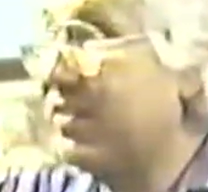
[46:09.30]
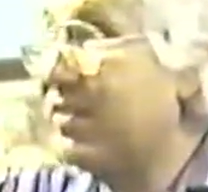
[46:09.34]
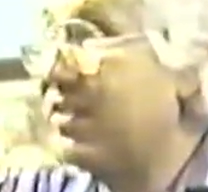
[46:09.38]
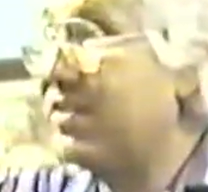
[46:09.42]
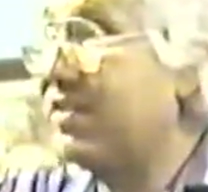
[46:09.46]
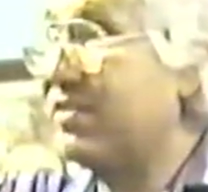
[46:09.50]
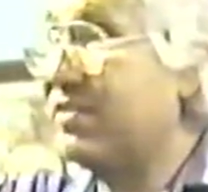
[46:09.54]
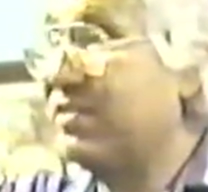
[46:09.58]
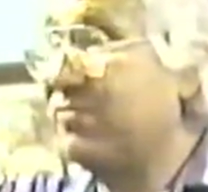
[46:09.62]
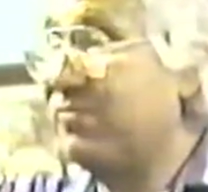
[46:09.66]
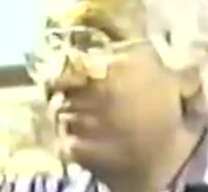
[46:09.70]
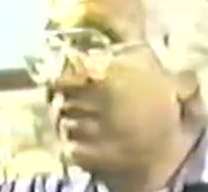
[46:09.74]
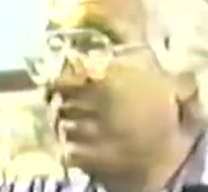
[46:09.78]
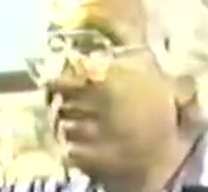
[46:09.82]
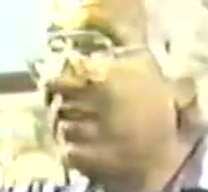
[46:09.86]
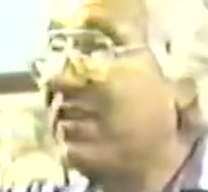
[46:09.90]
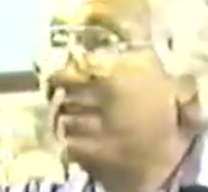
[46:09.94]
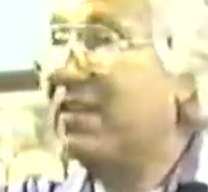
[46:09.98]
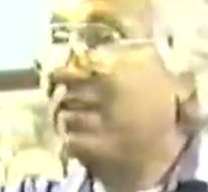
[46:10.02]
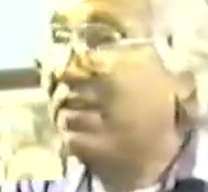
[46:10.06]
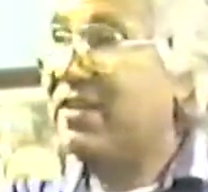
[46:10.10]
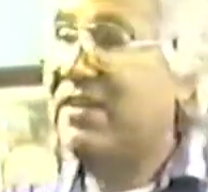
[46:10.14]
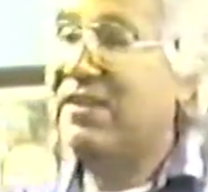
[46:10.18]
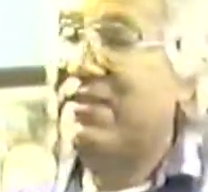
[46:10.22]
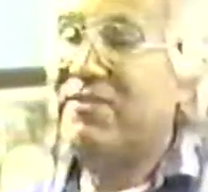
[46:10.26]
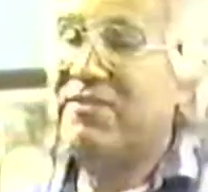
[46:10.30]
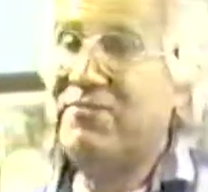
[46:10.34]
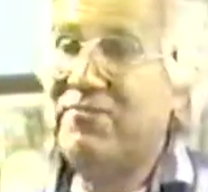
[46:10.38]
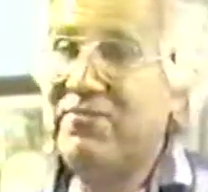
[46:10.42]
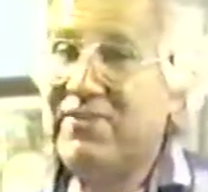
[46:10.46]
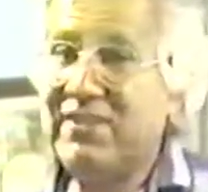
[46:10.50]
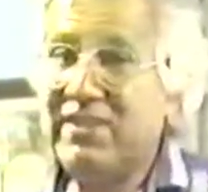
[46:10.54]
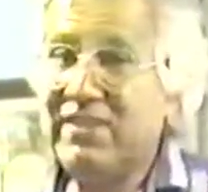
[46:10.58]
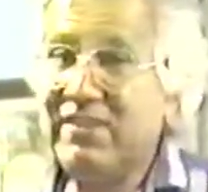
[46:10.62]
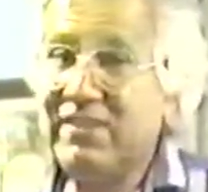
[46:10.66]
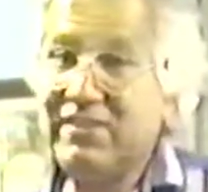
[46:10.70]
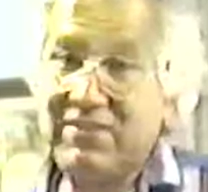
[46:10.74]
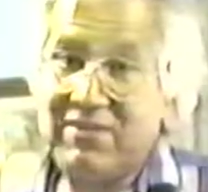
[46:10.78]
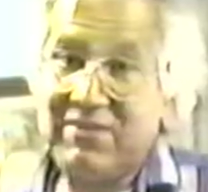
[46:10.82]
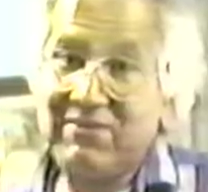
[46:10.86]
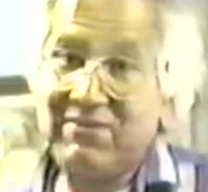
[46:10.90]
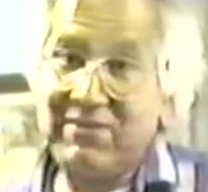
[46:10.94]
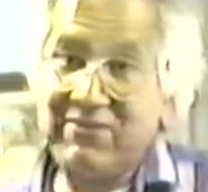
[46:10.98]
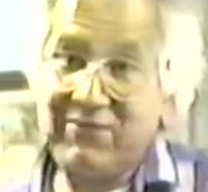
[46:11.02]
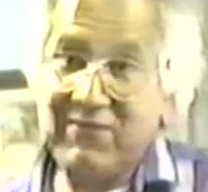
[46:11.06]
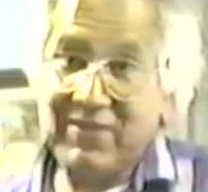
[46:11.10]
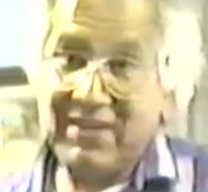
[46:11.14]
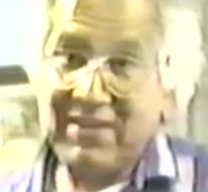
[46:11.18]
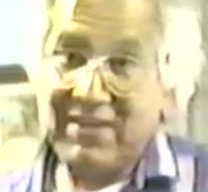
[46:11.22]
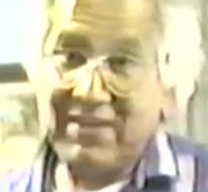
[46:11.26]
there are some really
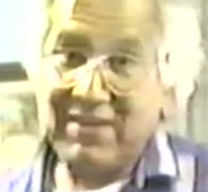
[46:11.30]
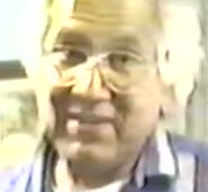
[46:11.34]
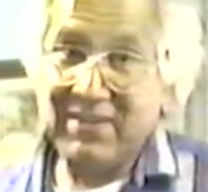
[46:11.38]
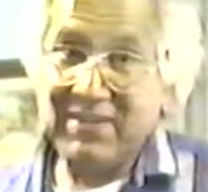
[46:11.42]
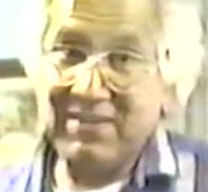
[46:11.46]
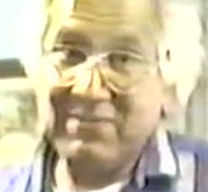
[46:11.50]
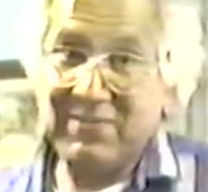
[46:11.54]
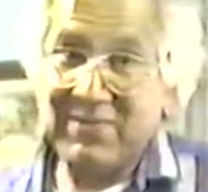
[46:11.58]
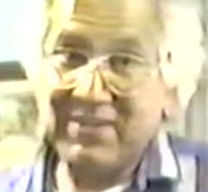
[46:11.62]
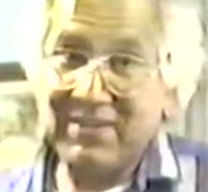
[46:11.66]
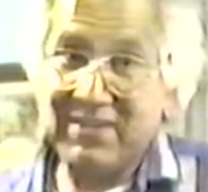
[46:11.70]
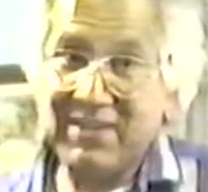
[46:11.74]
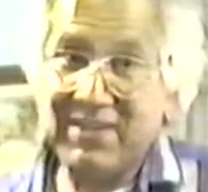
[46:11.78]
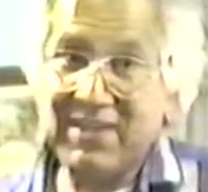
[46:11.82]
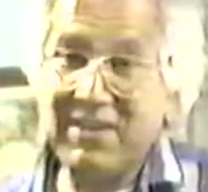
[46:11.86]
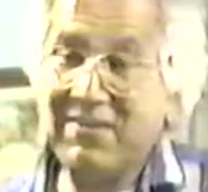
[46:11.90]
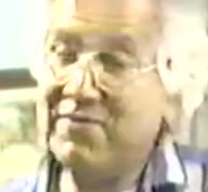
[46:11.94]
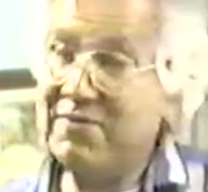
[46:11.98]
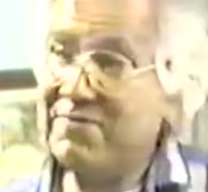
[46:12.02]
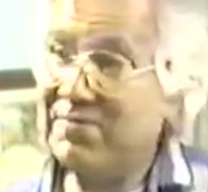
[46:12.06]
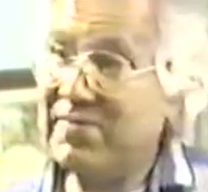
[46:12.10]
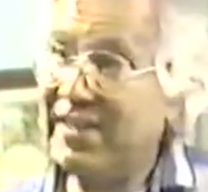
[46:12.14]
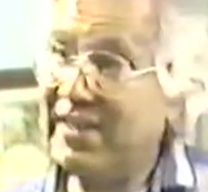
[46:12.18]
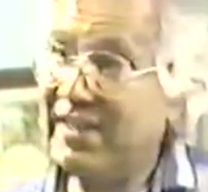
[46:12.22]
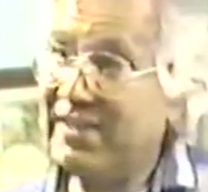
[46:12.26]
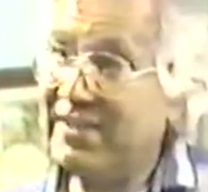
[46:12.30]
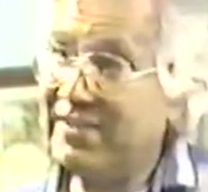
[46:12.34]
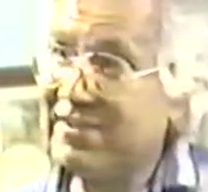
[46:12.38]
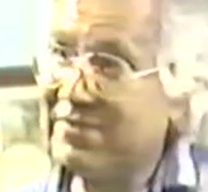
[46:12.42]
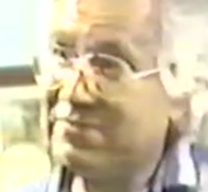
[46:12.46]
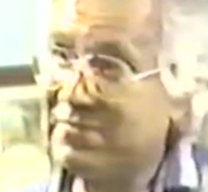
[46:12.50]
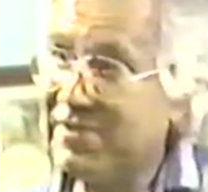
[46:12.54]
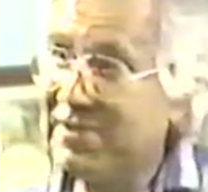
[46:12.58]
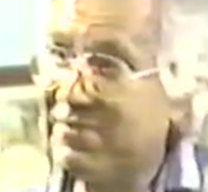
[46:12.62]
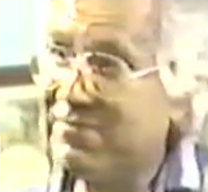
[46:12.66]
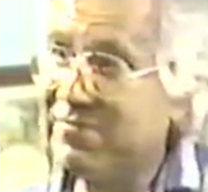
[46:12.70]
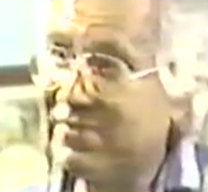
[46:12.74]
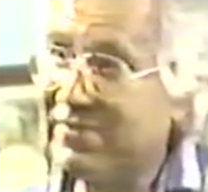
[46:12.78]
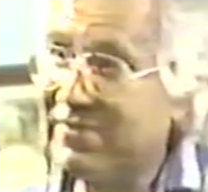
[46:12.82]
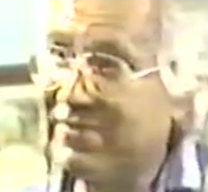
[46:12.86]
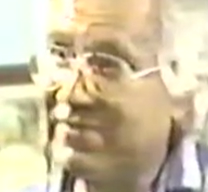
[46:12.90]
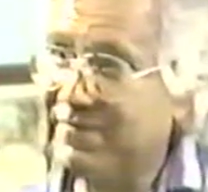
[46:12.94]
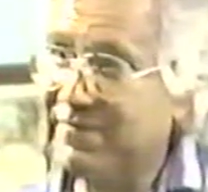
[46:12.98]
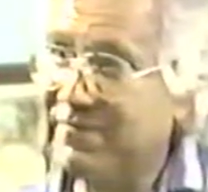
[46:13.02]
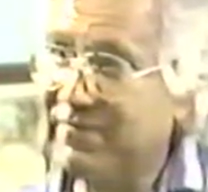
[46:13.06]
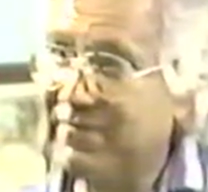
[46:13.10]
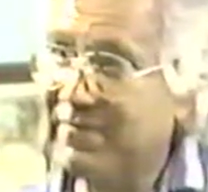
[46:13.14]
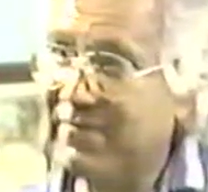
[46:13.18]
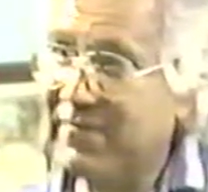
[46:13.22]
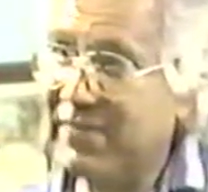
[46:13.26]
terrific arguments coming by this people
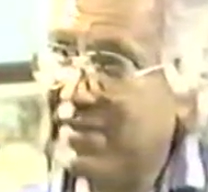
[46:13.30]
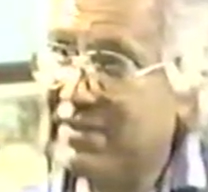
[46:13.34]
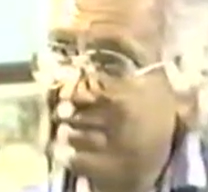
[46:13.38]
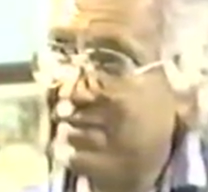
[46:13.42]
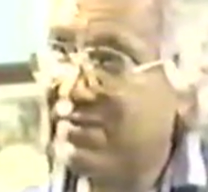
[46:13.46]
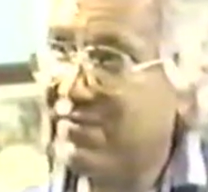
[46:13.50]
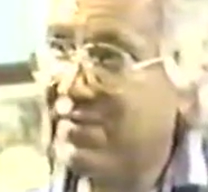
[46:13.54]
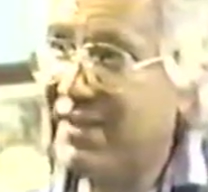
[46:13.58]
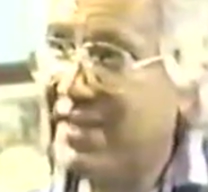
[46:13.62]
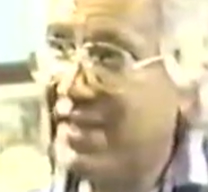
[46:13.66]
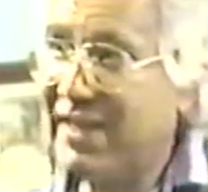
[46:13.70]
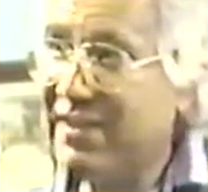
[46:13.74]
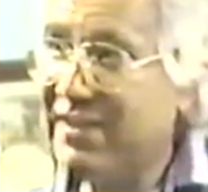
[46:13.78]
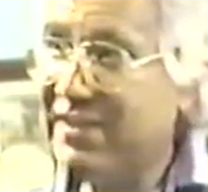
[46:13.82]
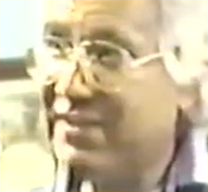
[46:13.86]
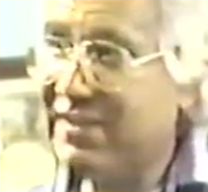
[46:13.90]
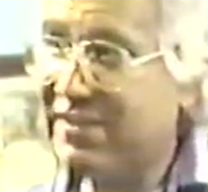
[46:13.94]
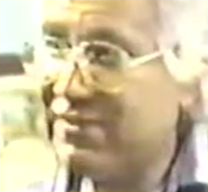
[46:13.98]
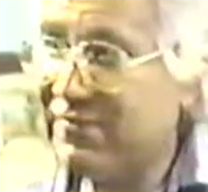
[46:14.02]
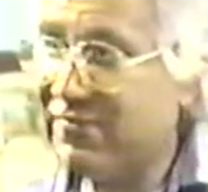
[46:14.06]
by some highly